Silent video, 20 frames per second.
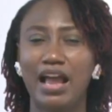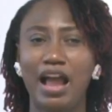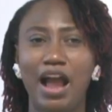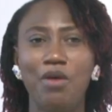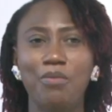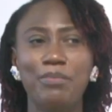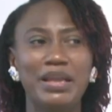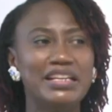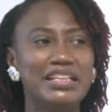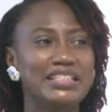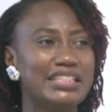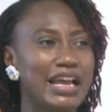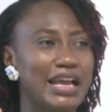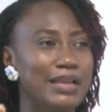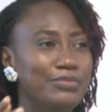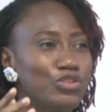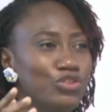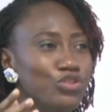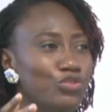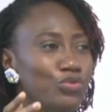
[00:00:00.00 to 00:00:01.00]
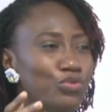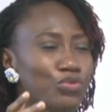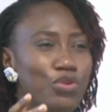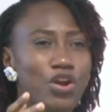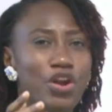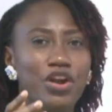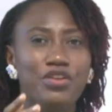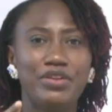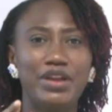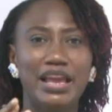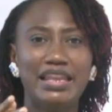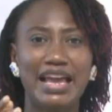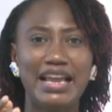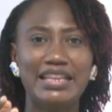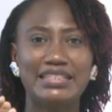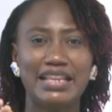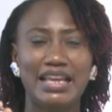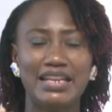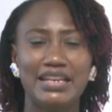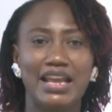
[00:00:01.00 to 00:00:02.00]
times do you realize
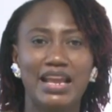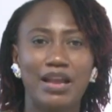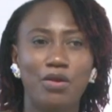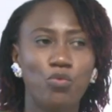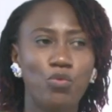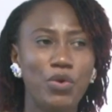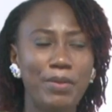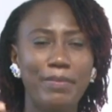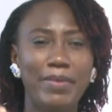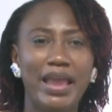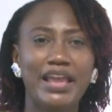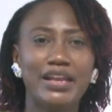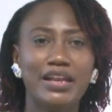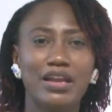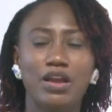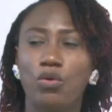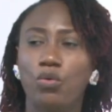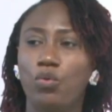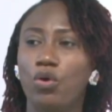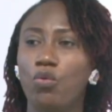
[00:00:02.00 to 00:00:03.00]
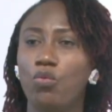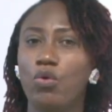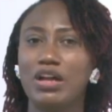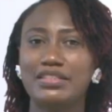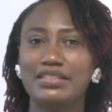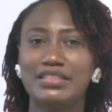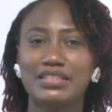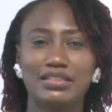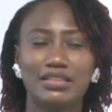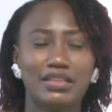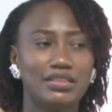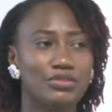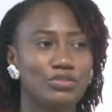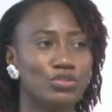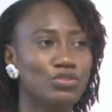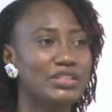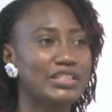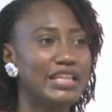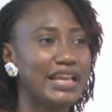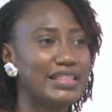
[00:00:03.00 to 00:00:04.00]
that women will want to
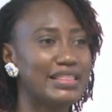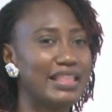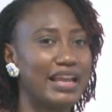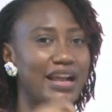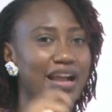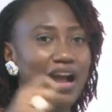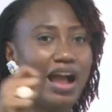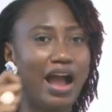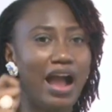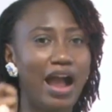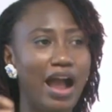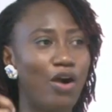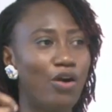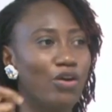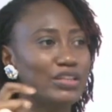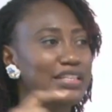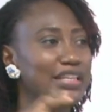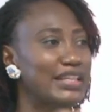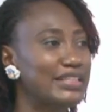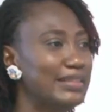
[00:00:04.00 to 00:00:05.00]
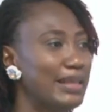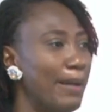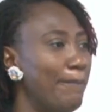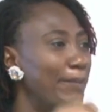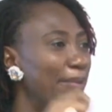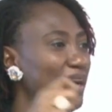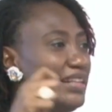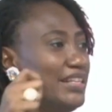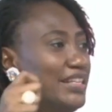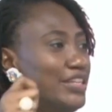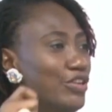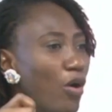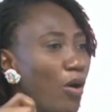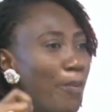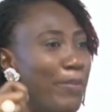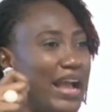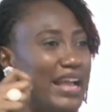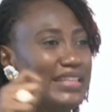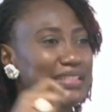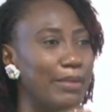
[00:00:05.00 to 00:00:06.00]
take the car or take some money or
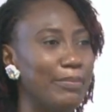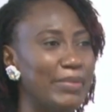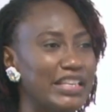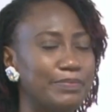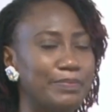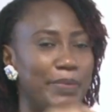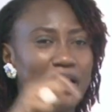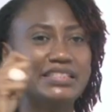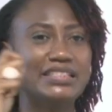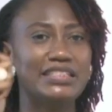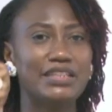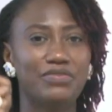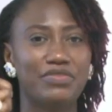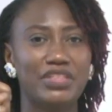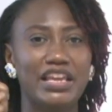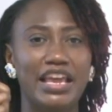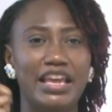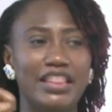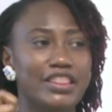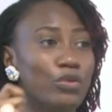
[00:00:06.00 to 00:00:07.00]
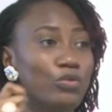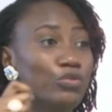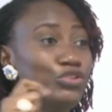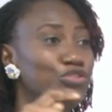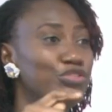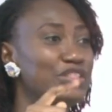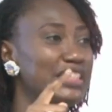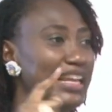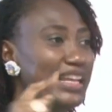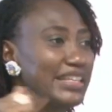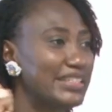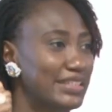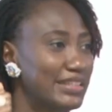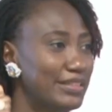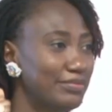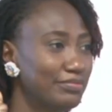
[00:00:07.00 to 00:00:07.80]
buy some expensive thing and they will use sex